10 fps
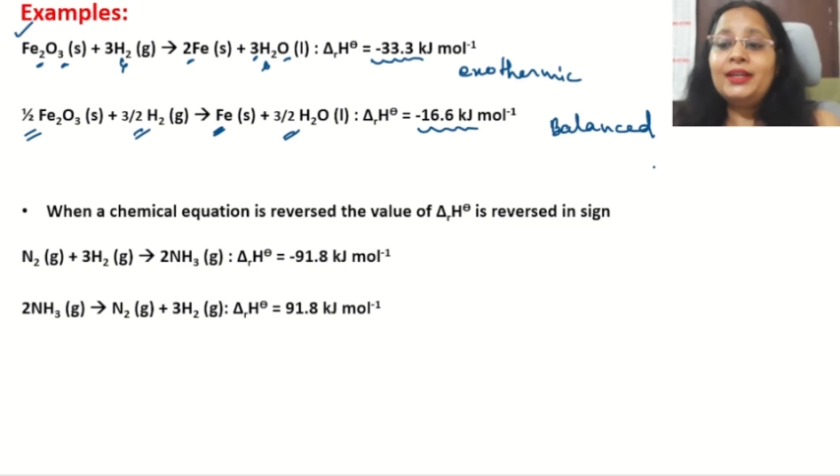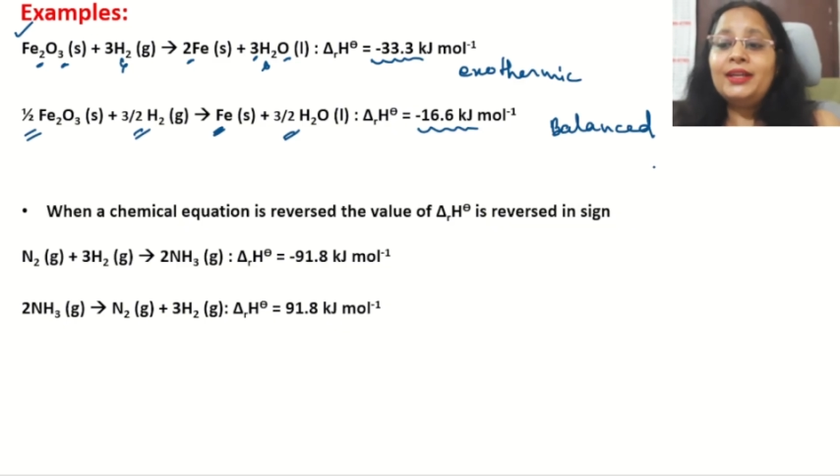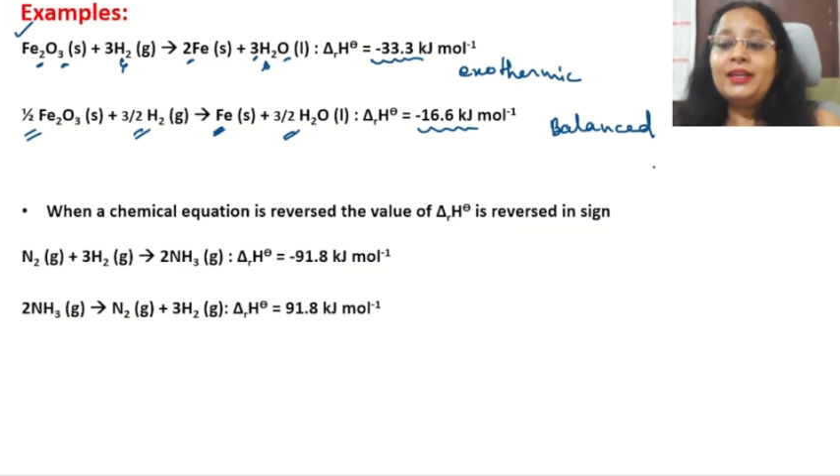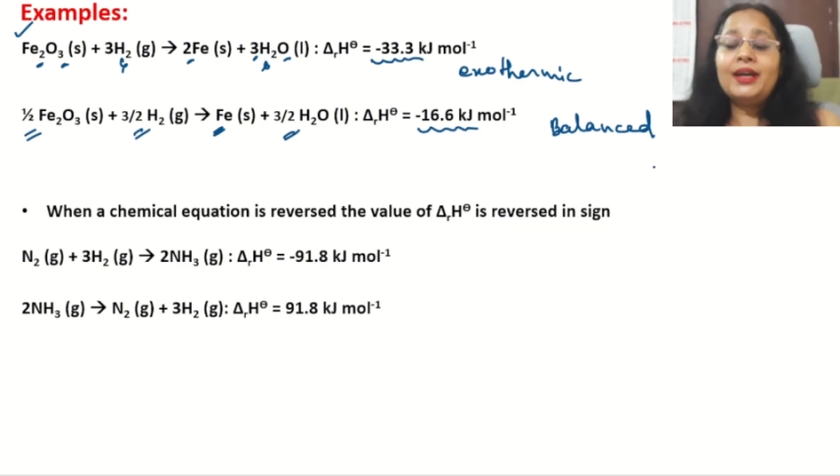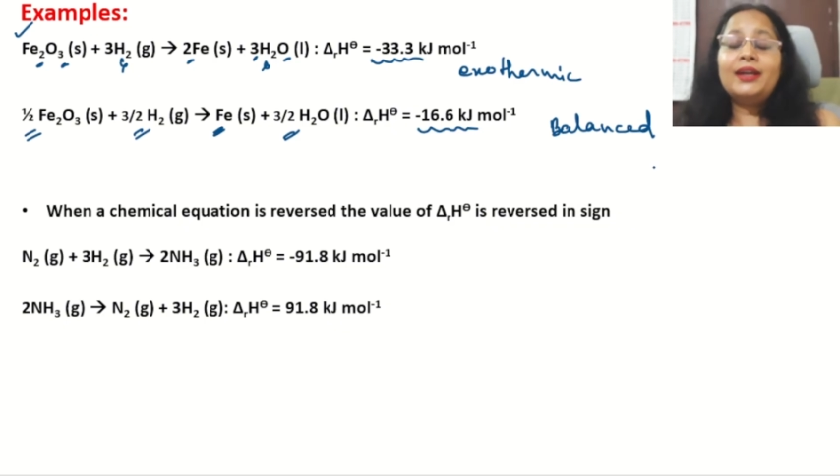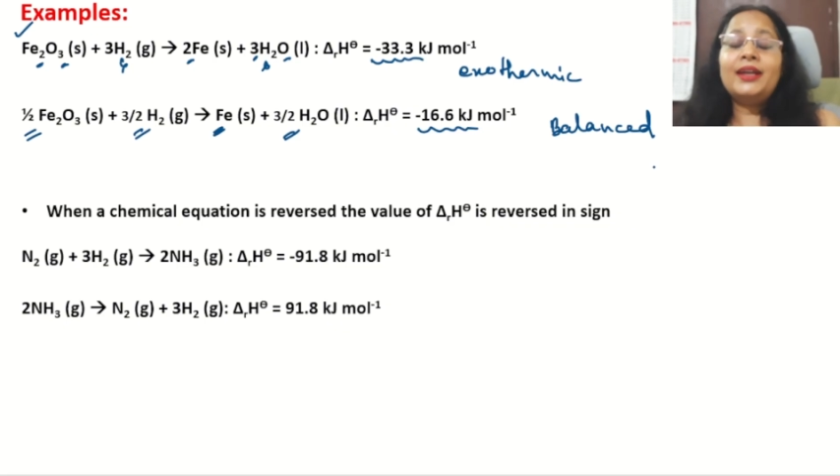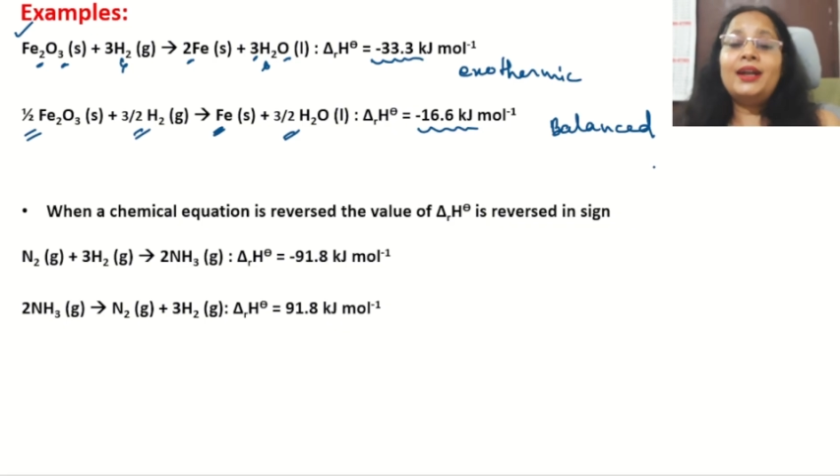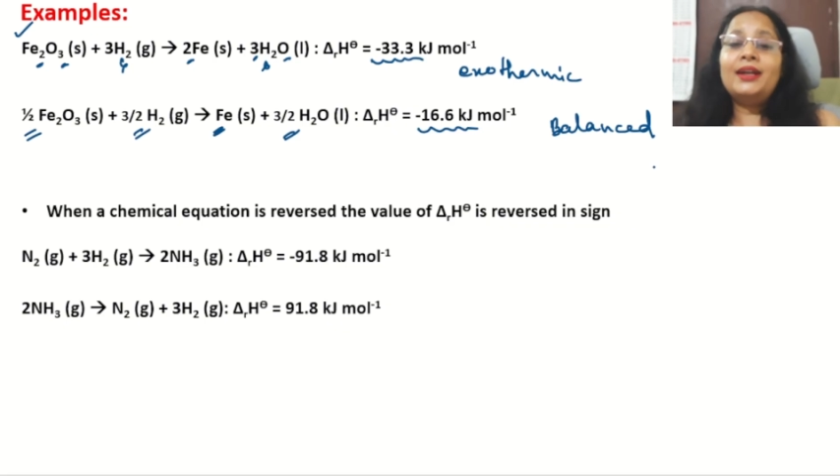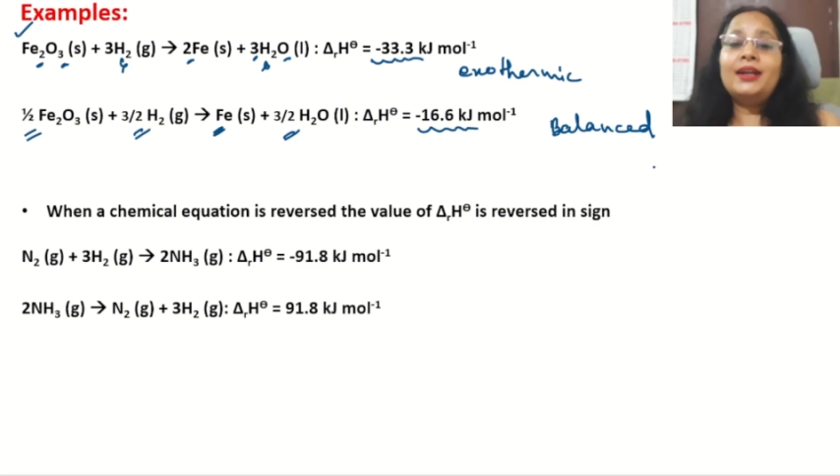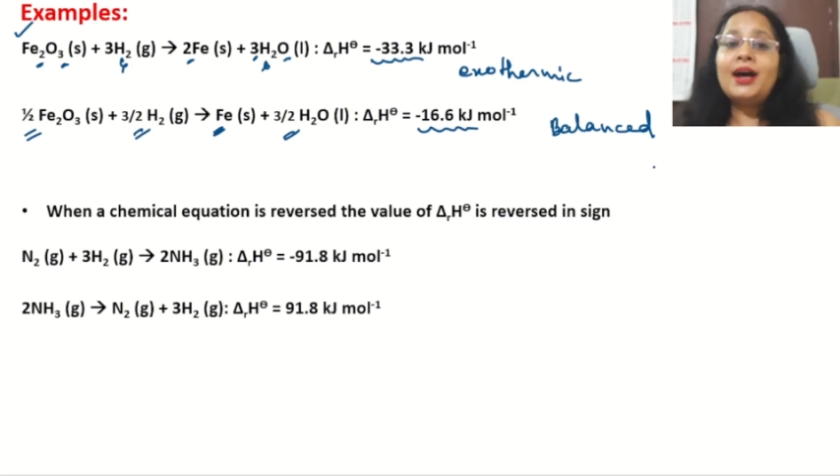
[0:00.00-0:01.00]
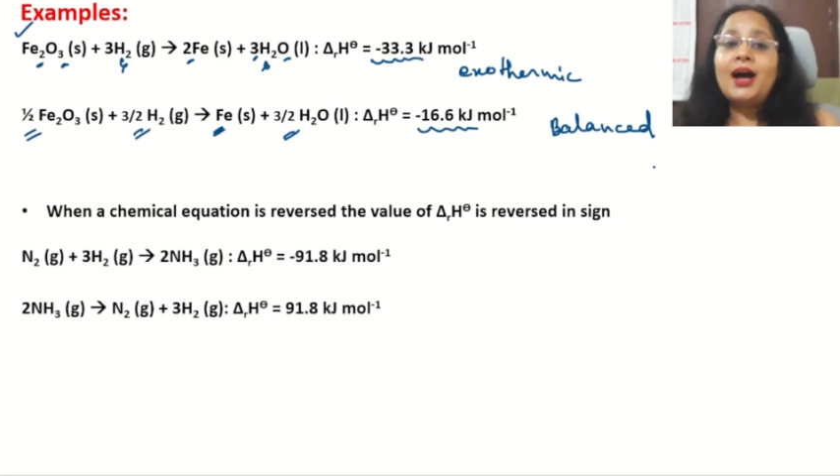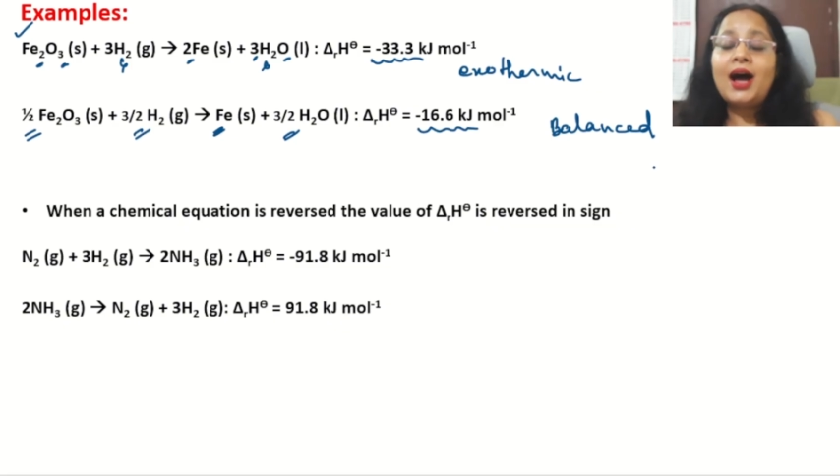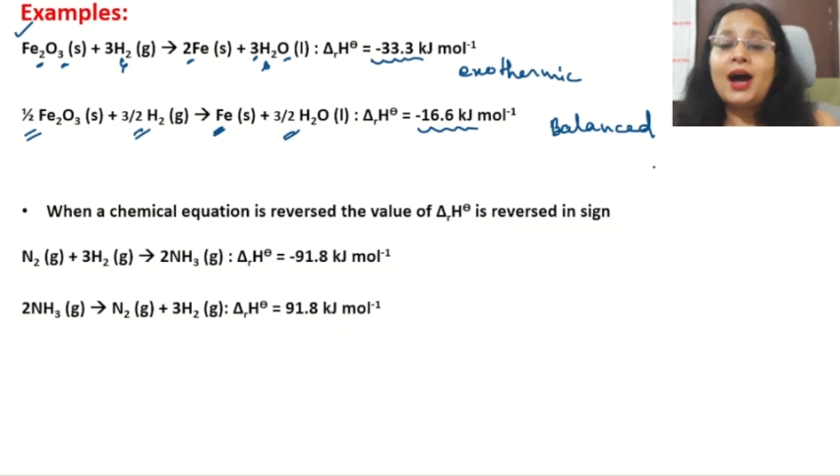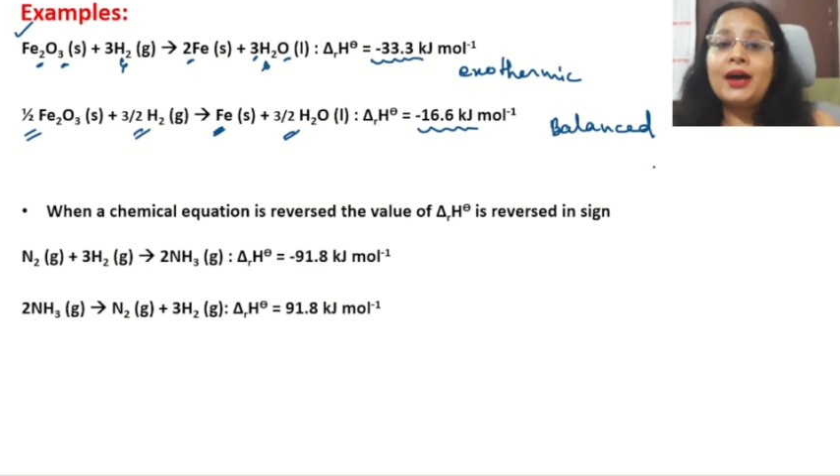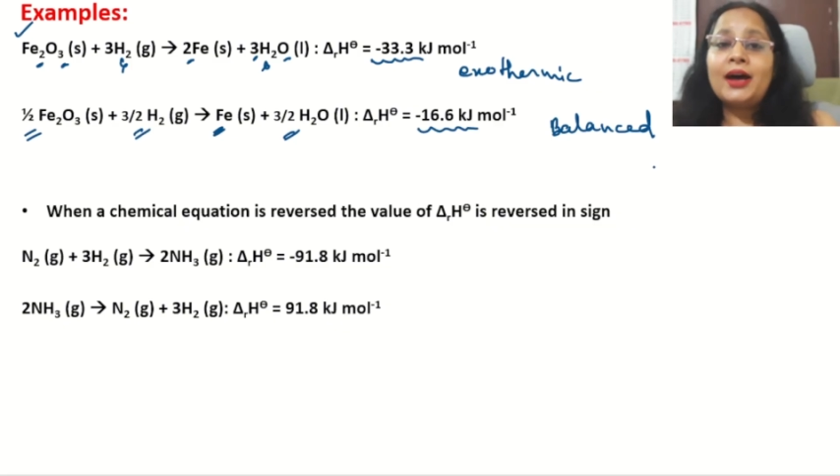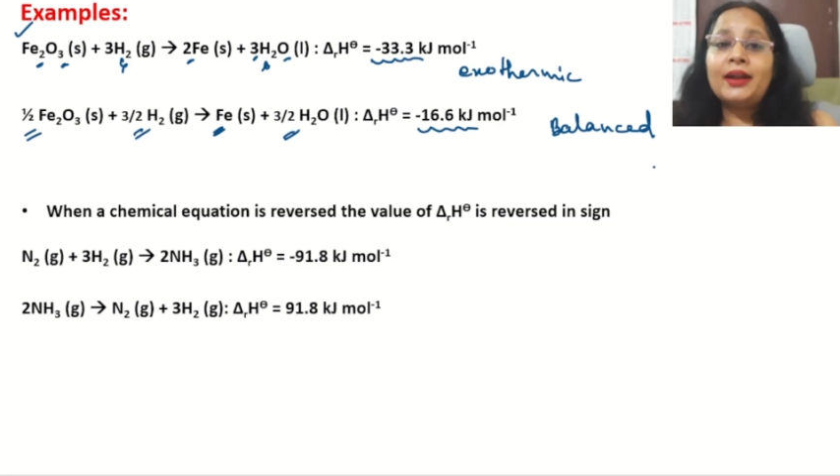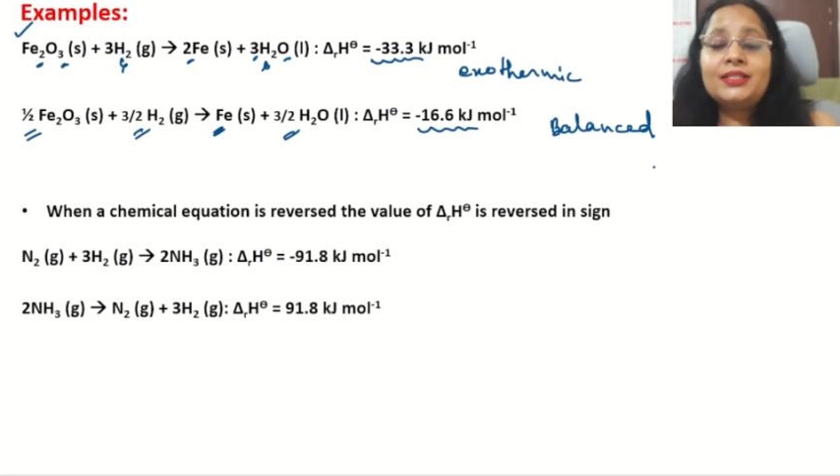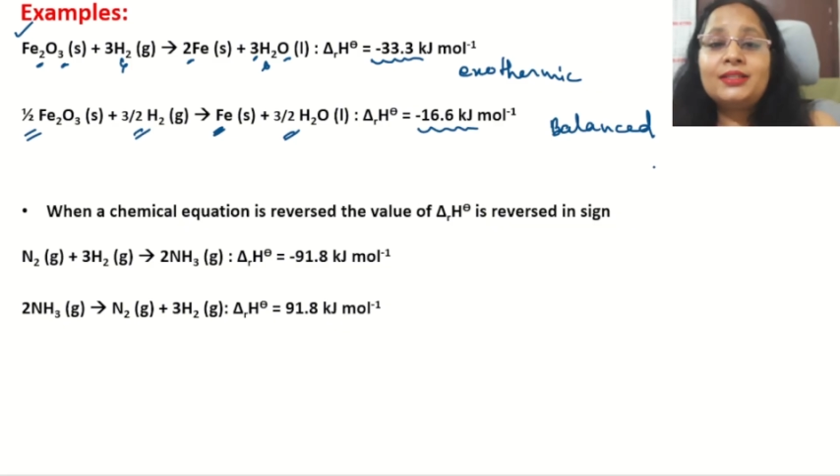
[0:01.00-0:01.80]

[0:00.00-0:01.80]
the delta RH